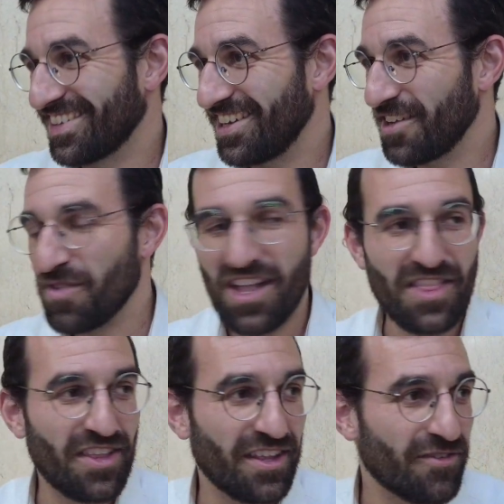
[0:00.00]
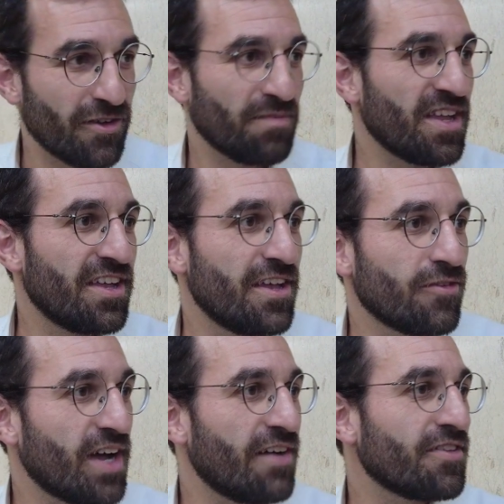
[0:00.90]
Okay? That
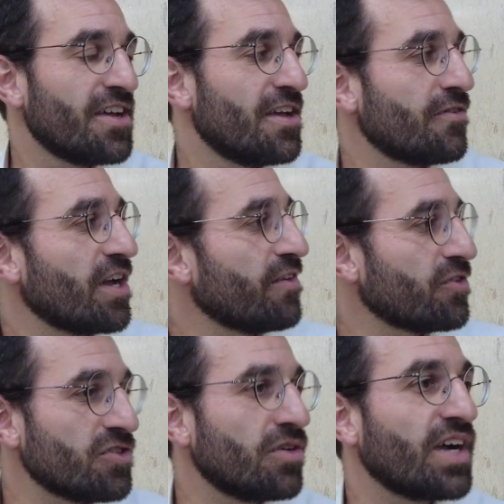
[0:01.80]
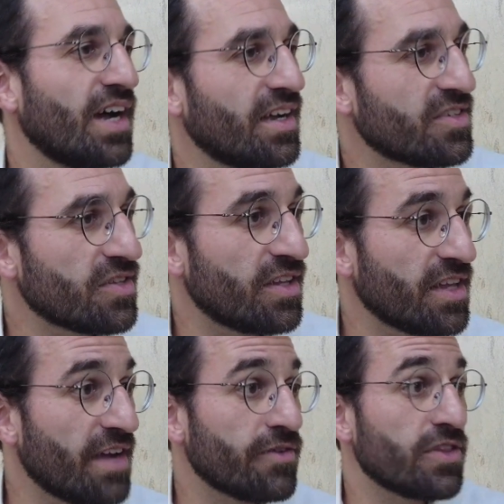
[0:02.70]
if there's no gods, then
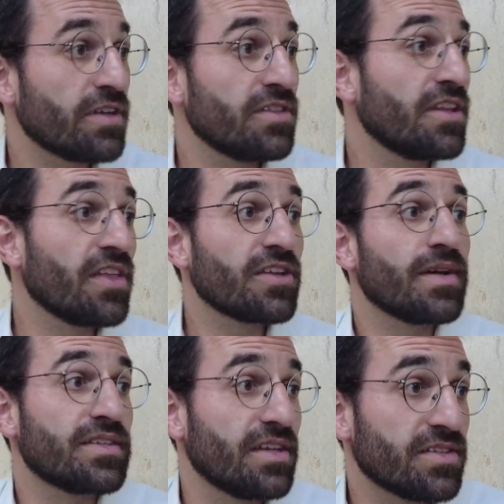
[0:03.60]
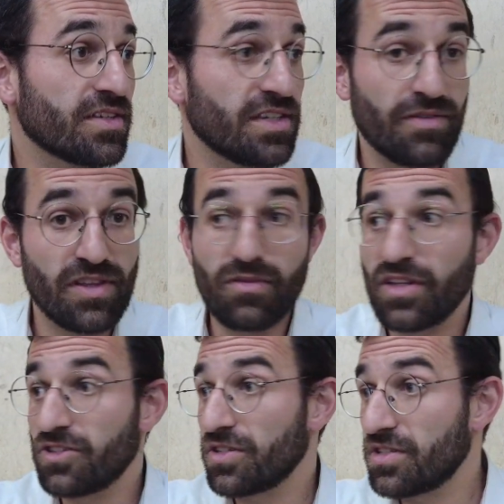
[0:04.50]
nothing makes sense, because everything really
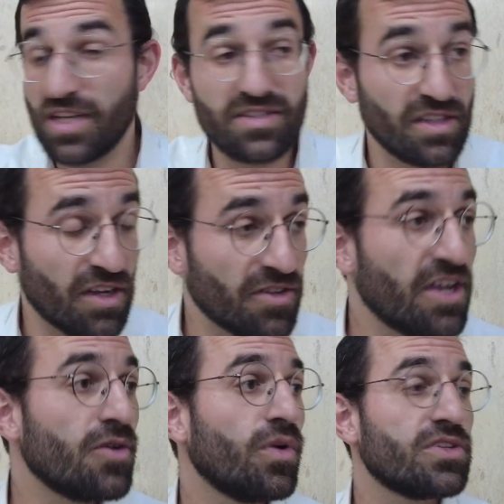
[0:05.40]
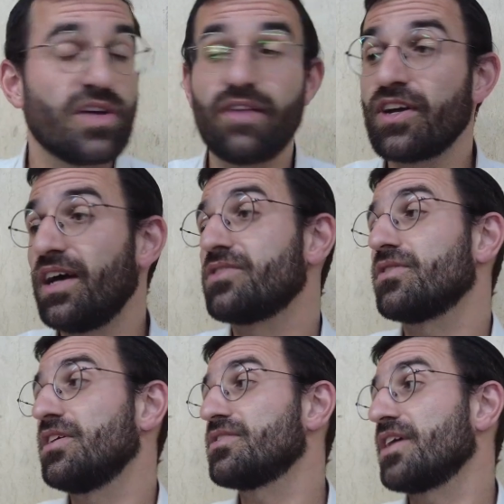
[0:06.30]
just stands alone. Once you have God, so
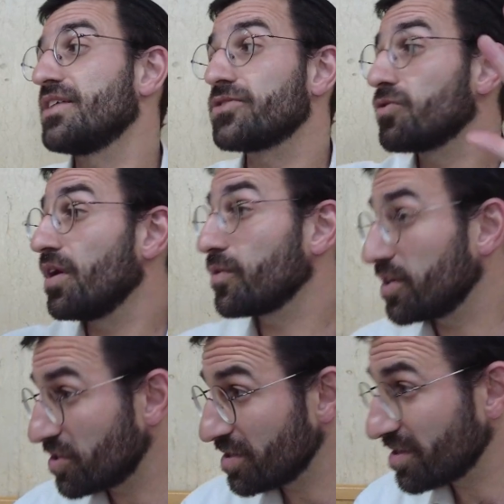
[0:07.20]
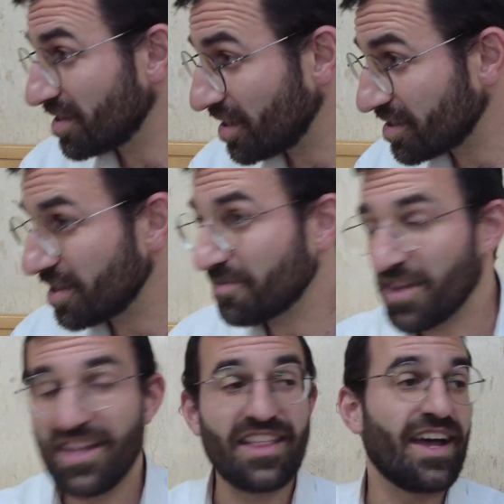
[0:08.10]
He is the answer to all the questions. And
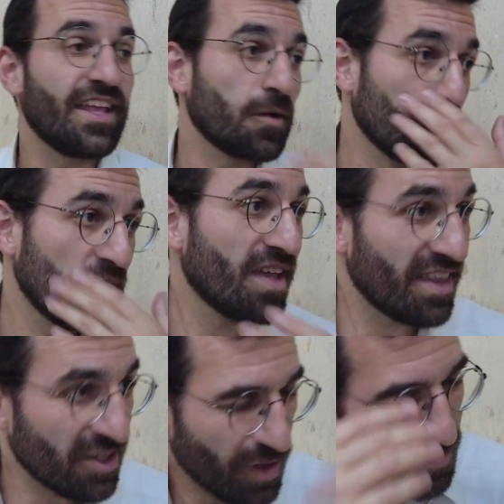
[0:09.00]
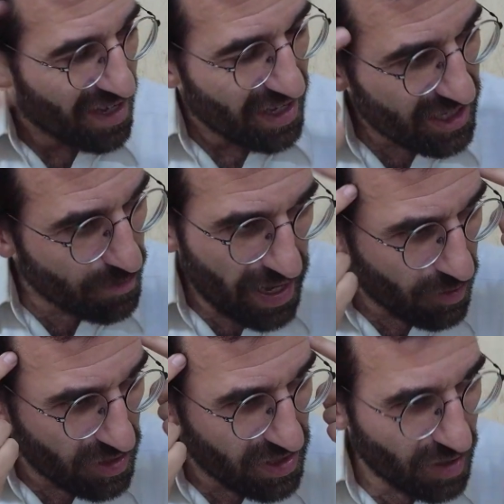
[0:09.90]
and that's why it's a
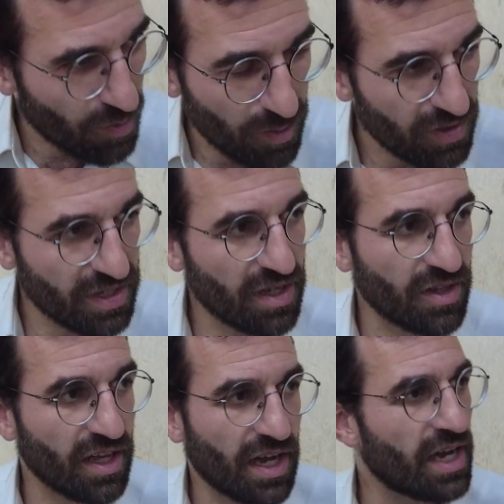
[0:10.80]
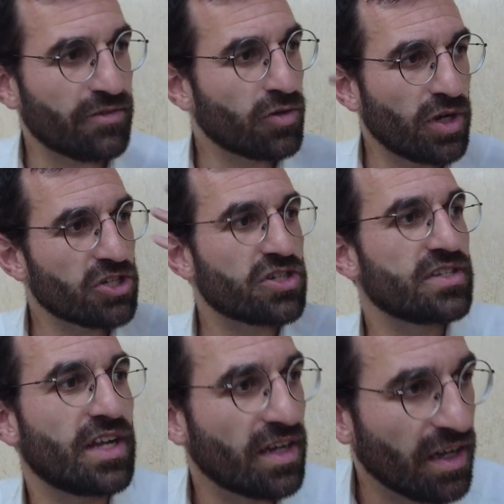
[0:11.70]
backwards thing when people say that, like, I have questions
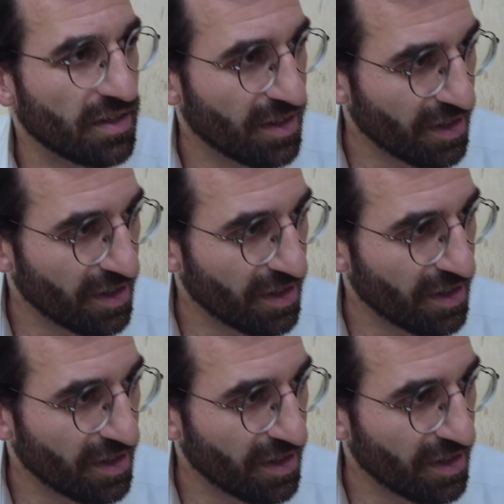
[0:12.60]
on God.